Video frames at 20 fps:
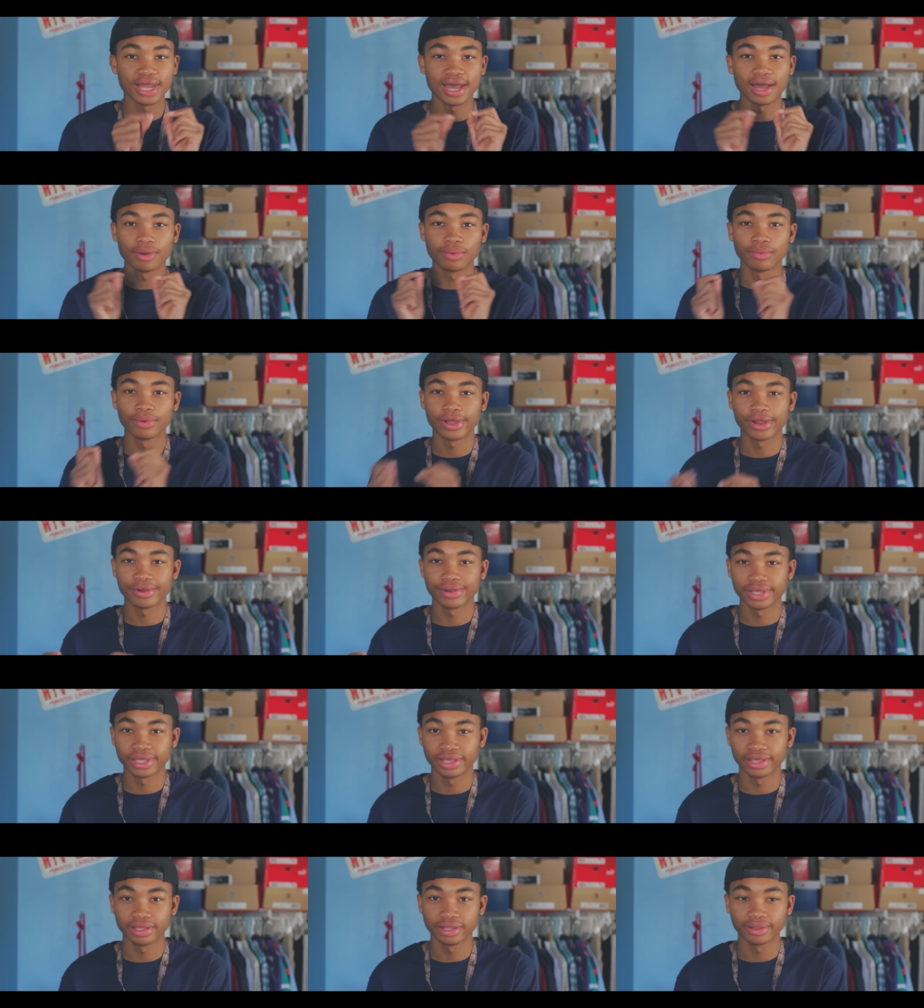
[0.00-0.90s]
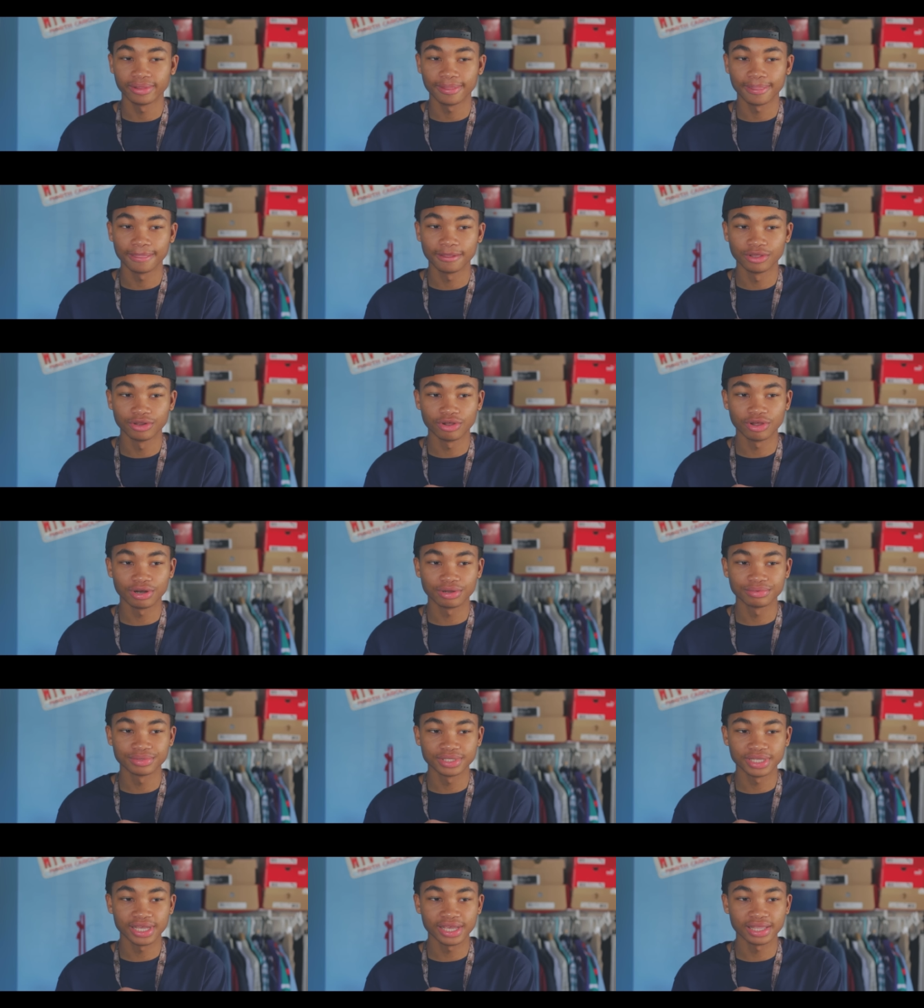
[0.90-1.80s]
not wearing it. You know what
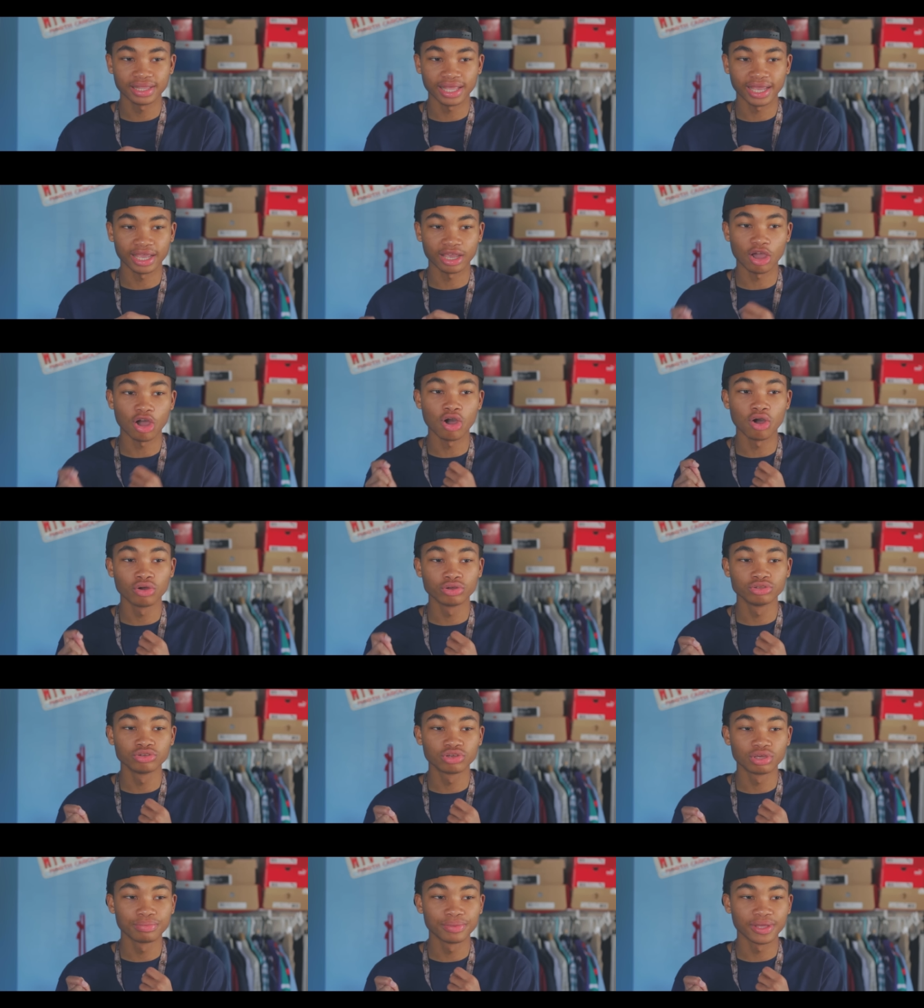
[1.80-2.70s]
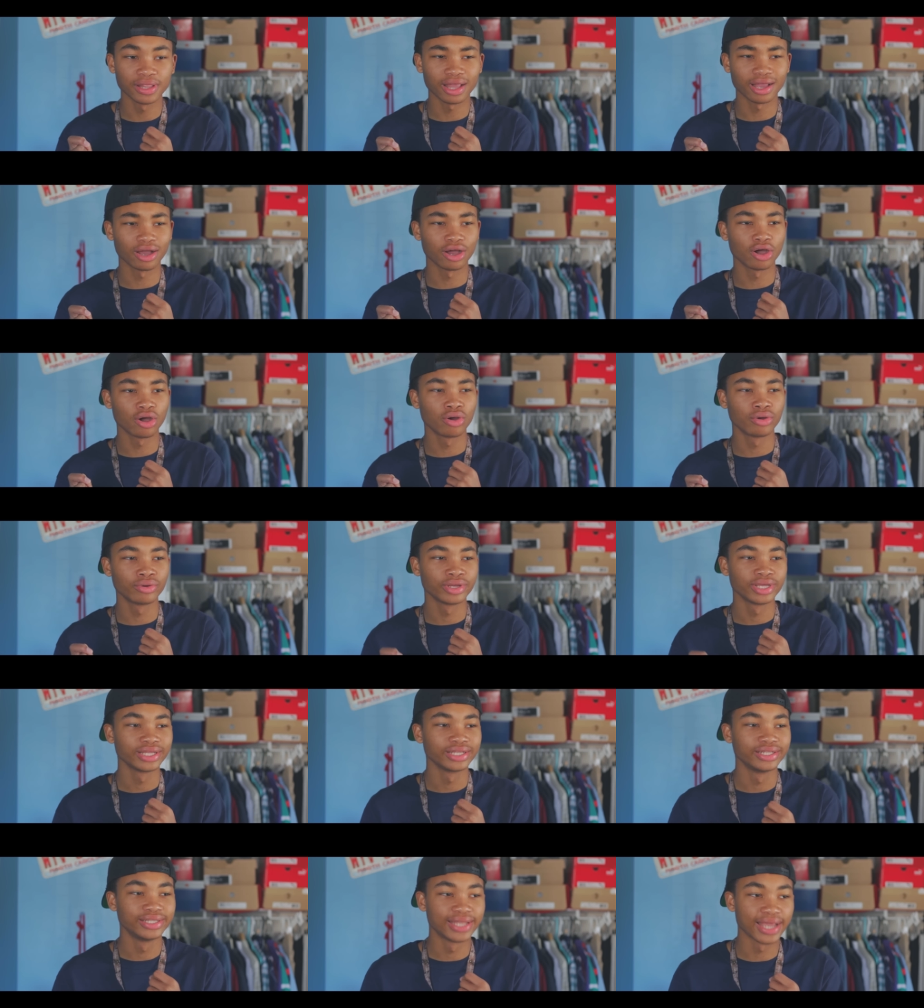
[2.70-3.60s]
I'm saying? Like, oh, you could be like, oh,
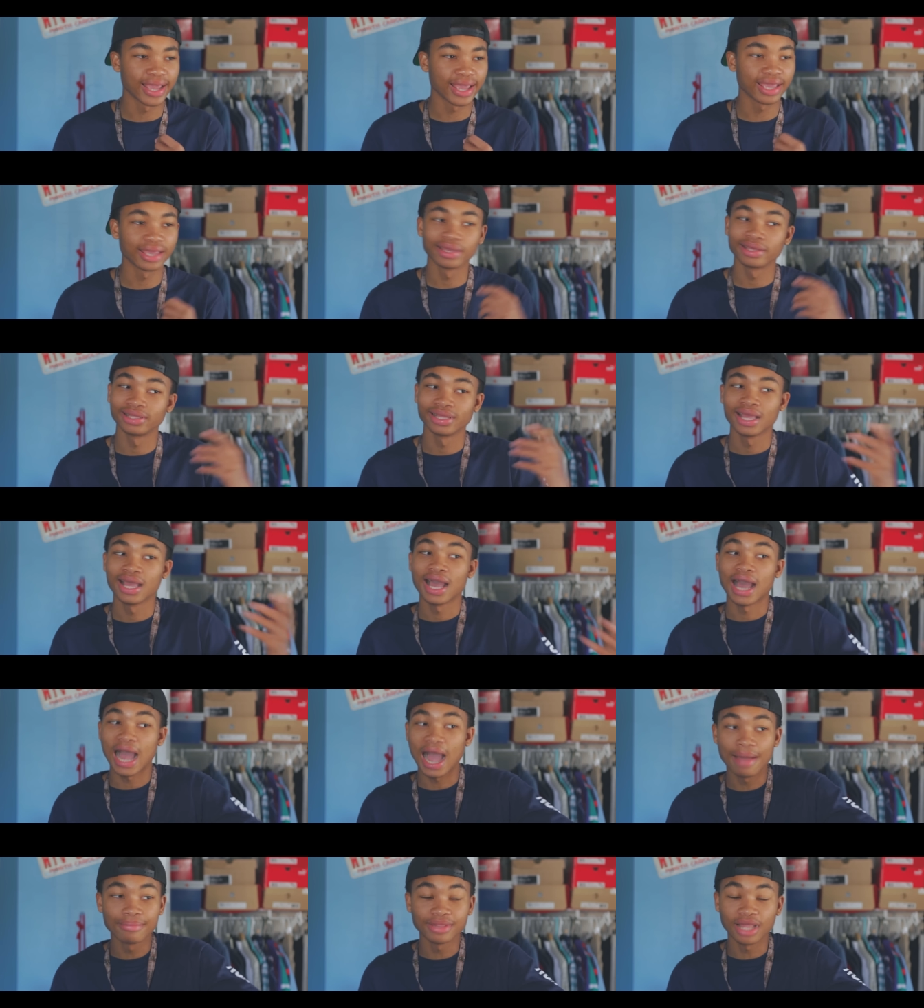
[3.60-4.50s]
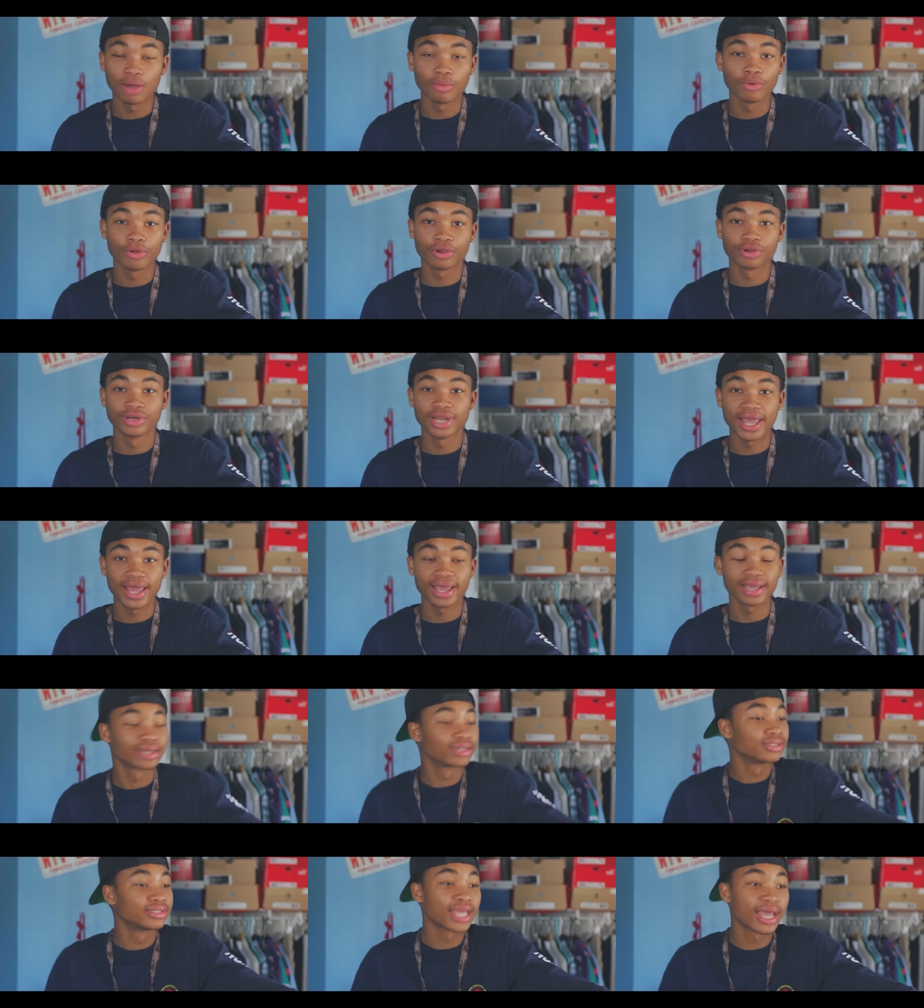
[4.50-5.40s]
dang, I'm not wearing
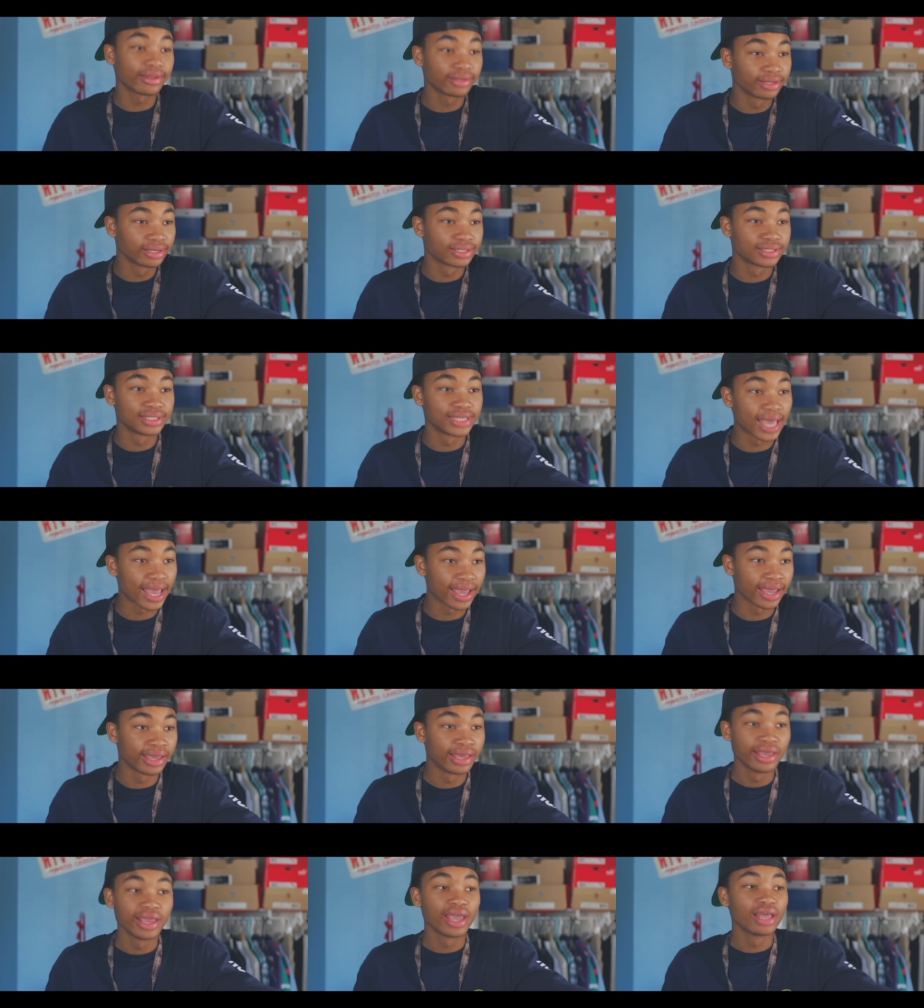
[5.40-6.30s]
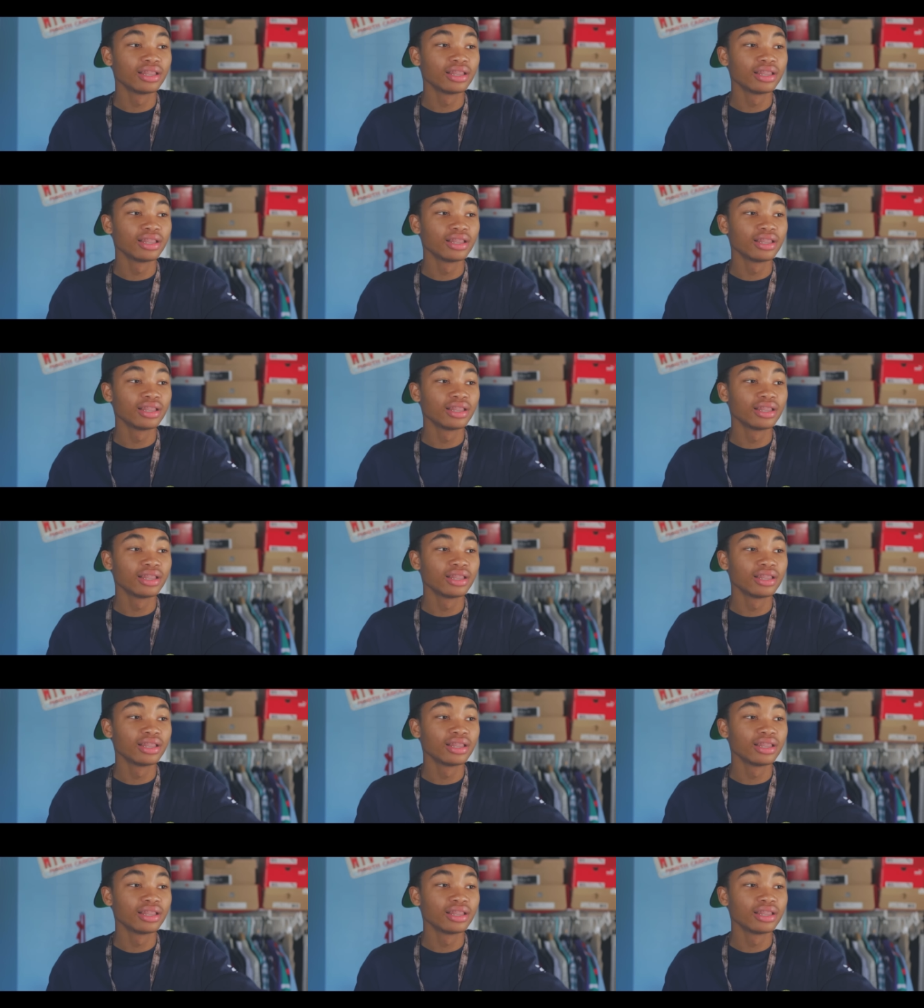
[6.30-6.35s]
that because that looks gay.